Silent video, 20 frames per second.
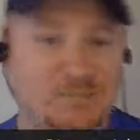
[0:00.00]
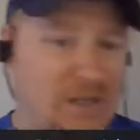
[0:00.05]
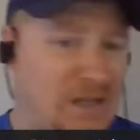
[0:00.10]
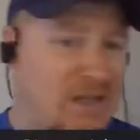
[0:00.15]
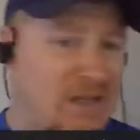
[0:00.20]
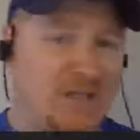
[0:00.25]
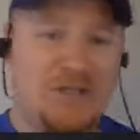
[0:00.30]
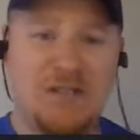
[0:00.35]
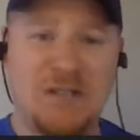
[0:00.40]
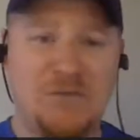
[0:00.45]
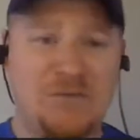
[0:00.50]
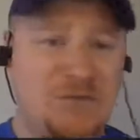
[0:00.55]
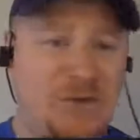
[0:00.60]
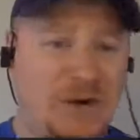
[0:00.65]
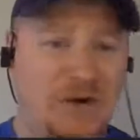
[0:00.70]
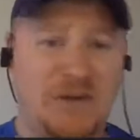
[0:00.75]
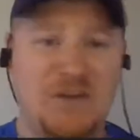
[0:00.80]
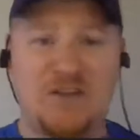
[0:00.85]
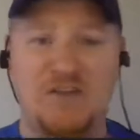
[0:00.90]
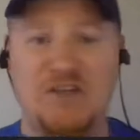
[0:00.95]
And this is a
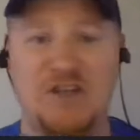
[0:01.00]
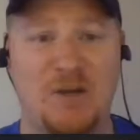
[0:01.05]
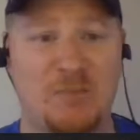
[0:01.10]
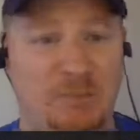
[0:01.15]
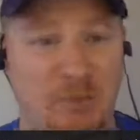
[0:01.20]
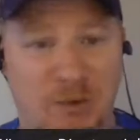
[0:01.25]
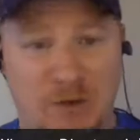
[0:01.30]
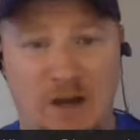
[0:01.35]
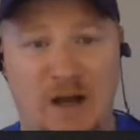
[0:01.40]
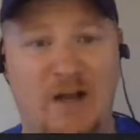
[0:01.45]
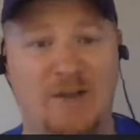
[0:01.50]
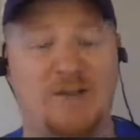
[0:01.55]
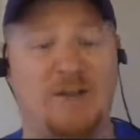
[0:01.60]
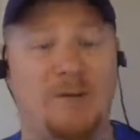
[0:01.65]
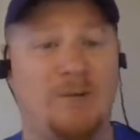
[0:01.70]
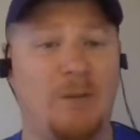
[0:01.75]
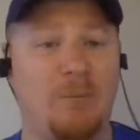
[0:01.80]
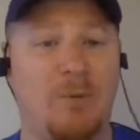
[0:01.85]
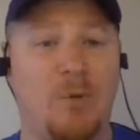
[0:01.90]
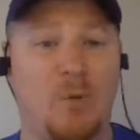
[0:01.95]
very simple
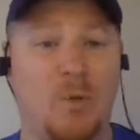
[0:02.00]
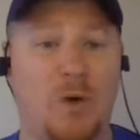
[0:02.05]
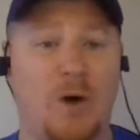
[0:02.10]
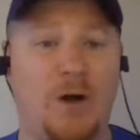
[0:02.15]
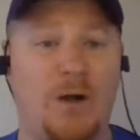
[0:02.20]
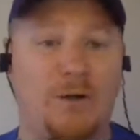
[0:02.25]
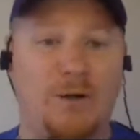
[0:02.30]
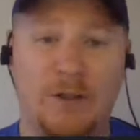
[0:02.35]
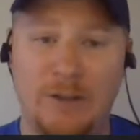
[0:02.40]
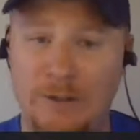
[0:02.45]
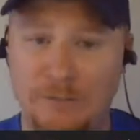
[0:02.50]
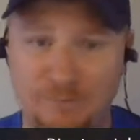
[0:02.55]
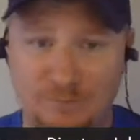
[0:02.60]
concept. Number one,